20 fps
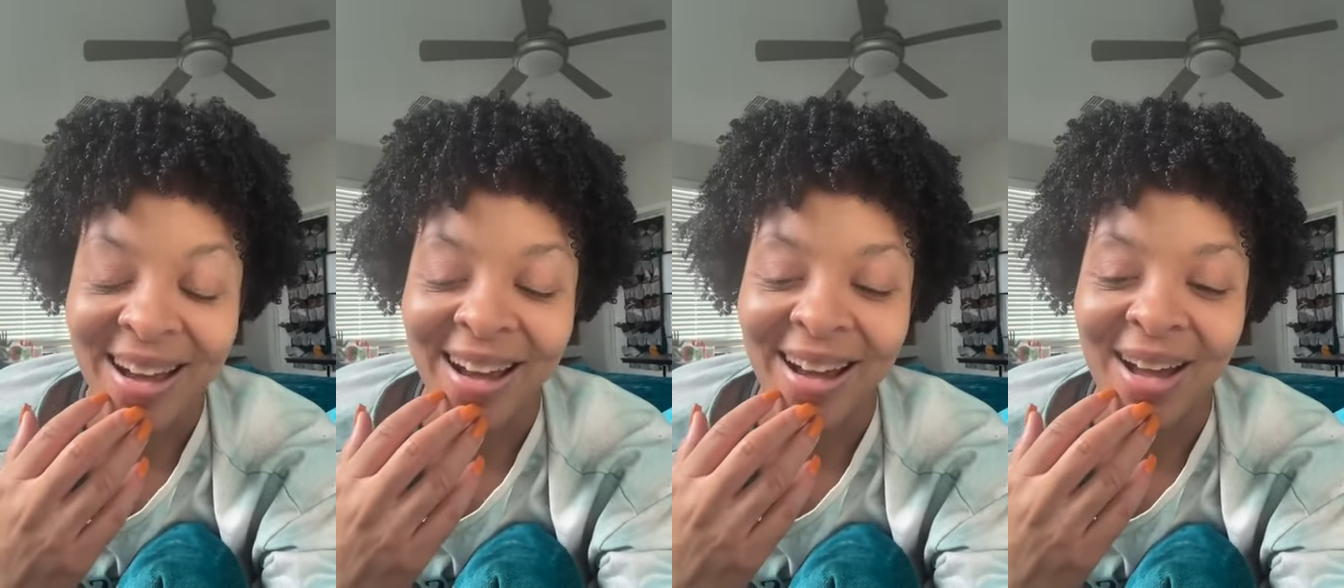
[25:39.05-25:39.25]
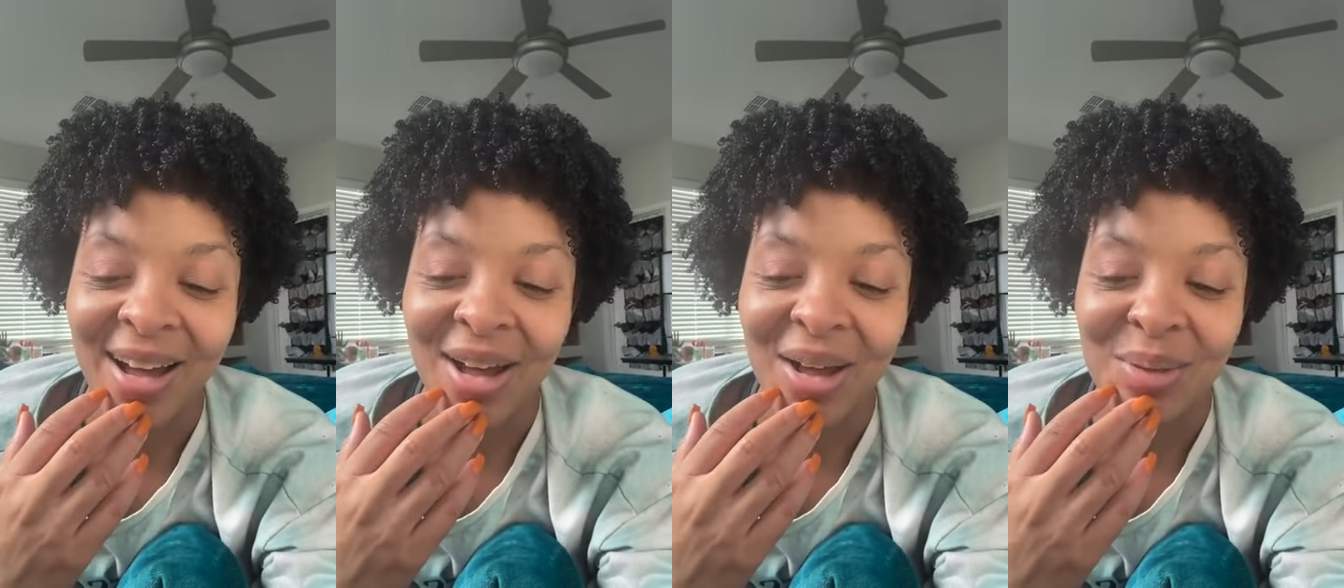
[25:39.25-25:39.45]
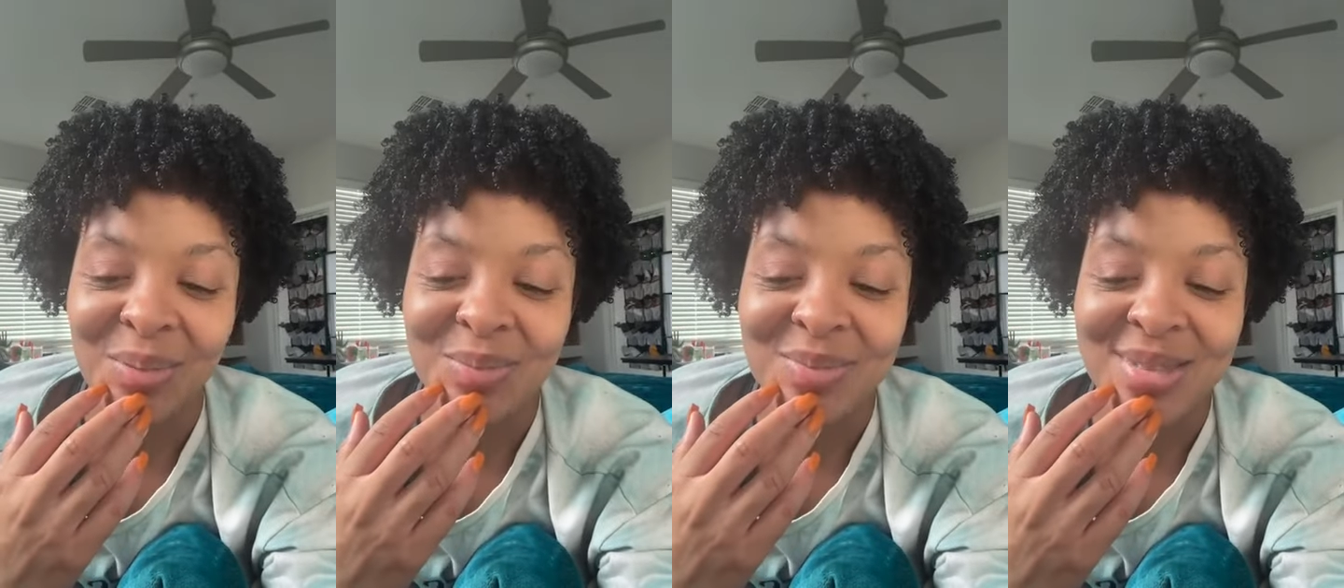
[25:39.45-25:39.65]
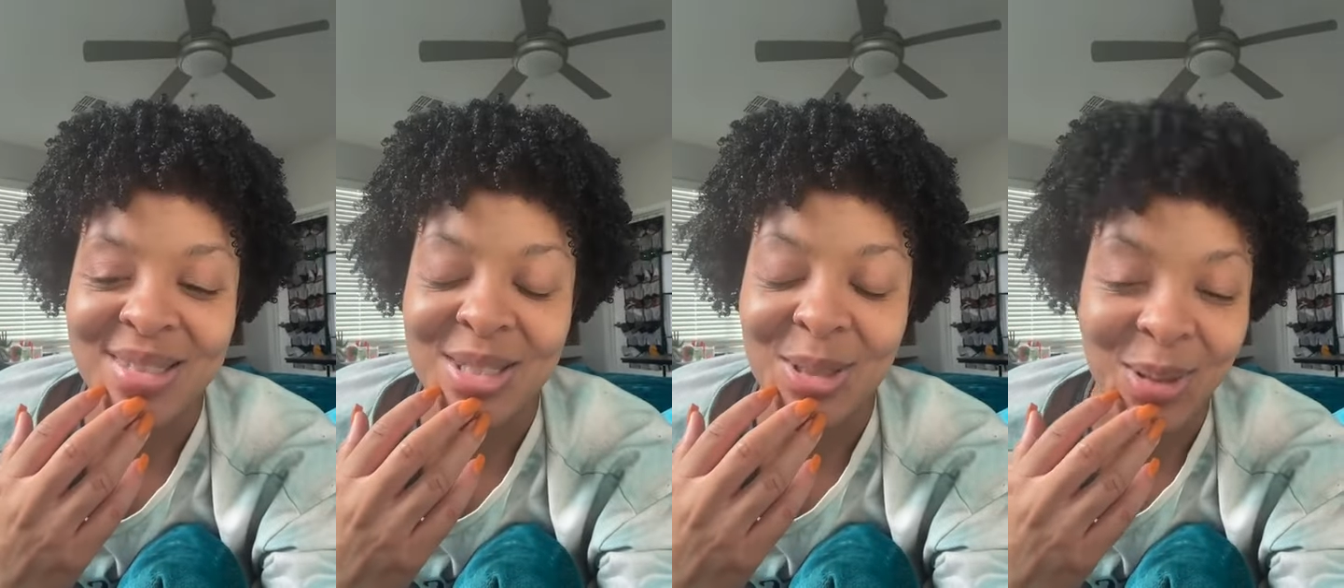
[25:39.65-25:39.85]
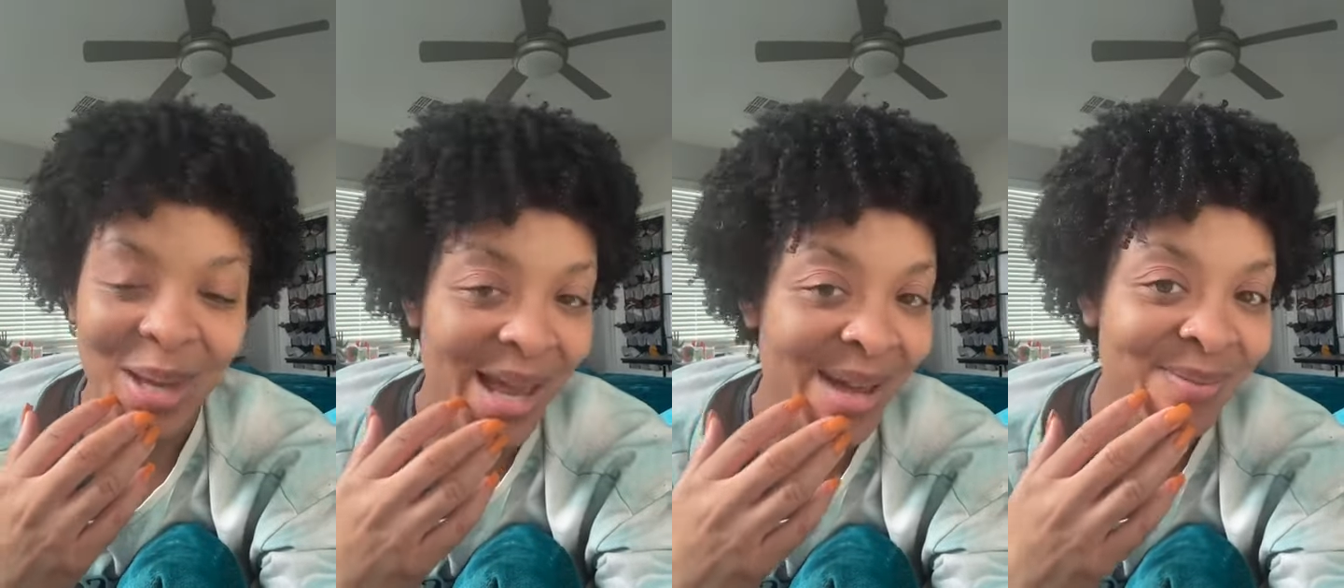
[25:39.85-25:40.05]

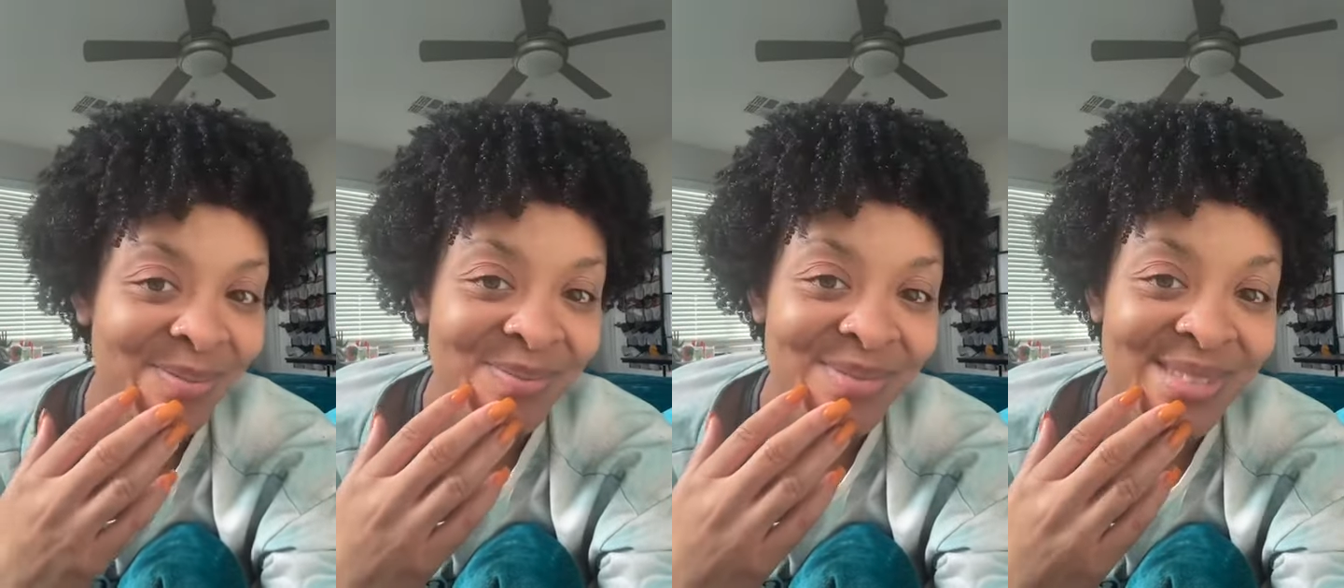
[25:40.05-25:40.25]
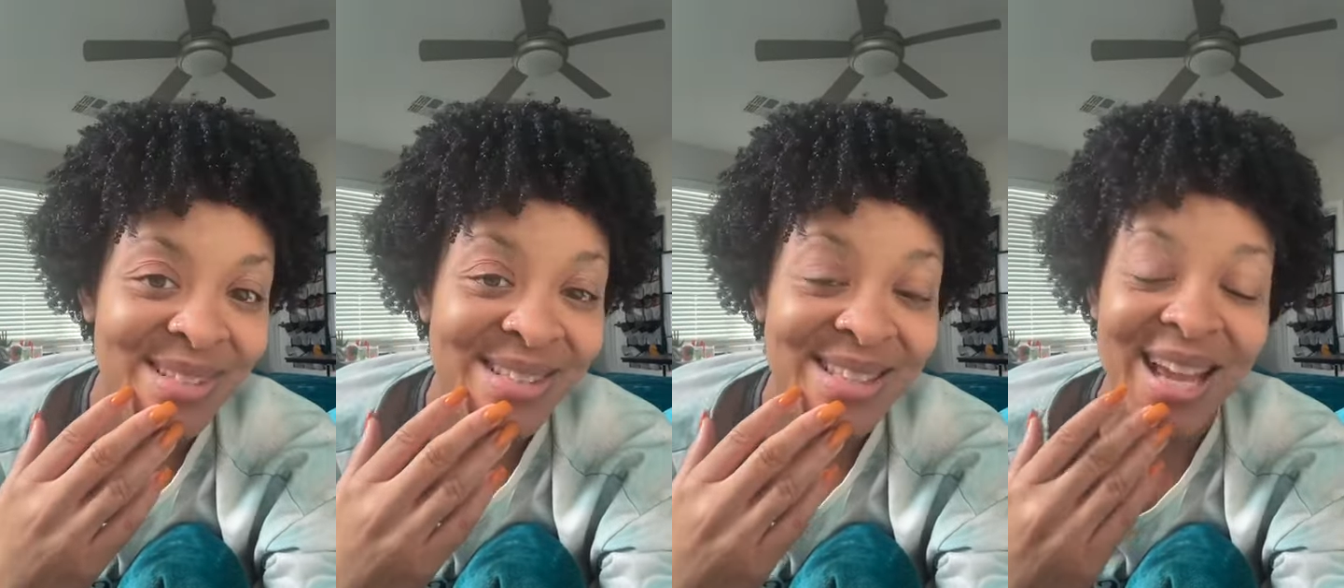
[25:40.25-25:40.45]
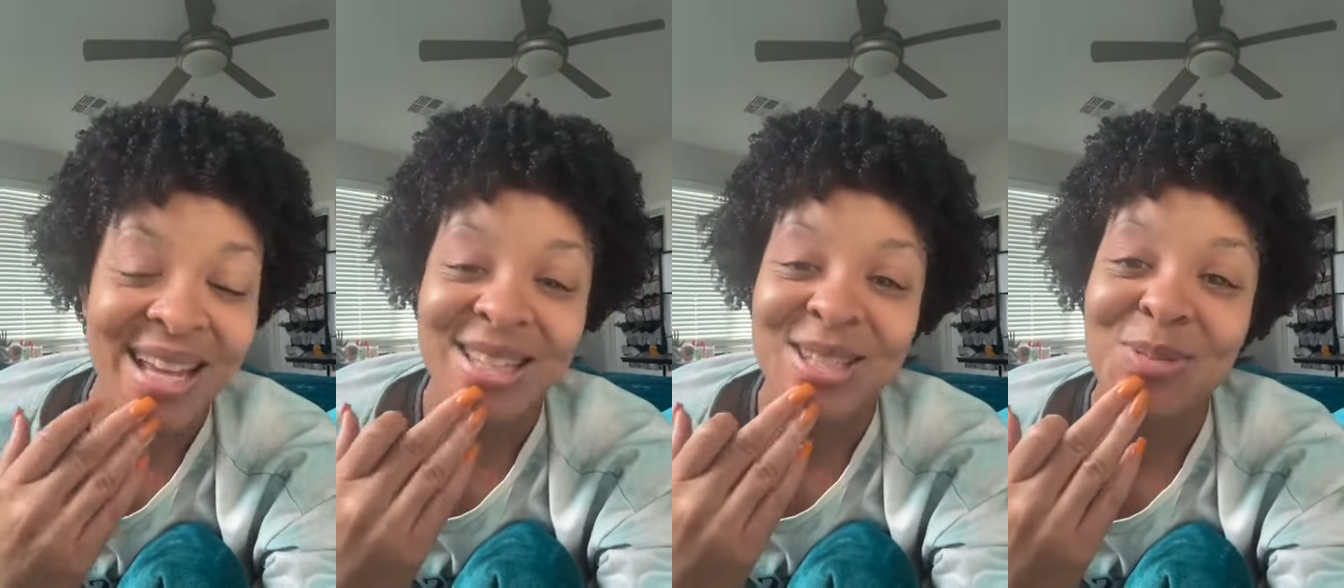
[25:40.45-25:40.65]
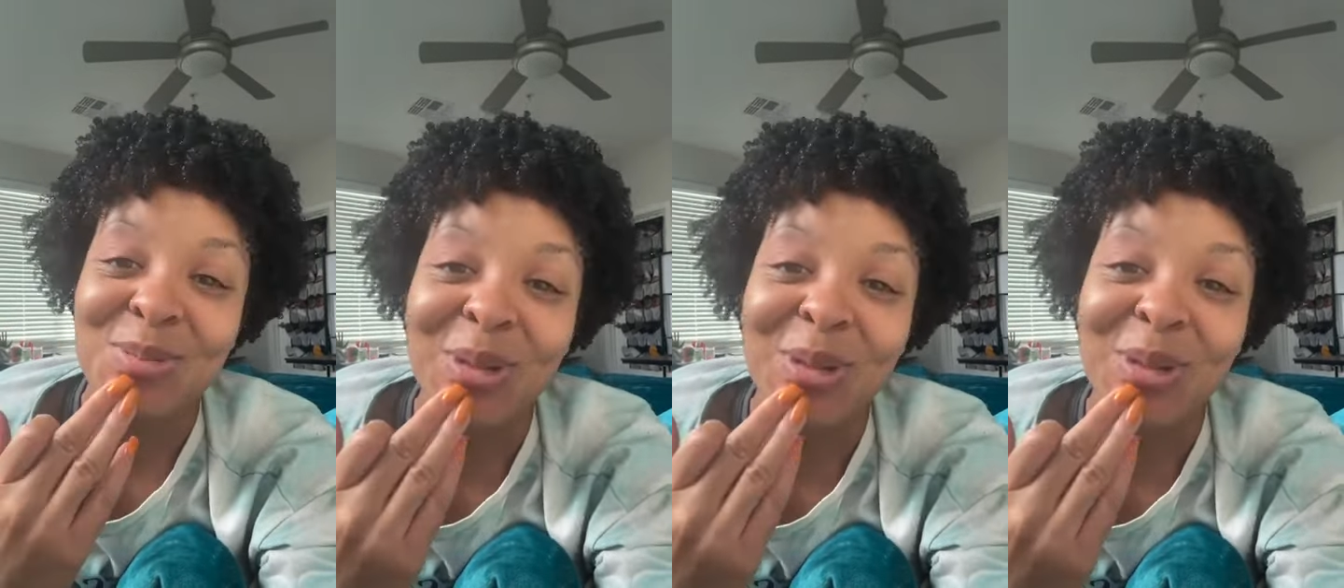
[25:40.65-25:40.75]
So yeah, that's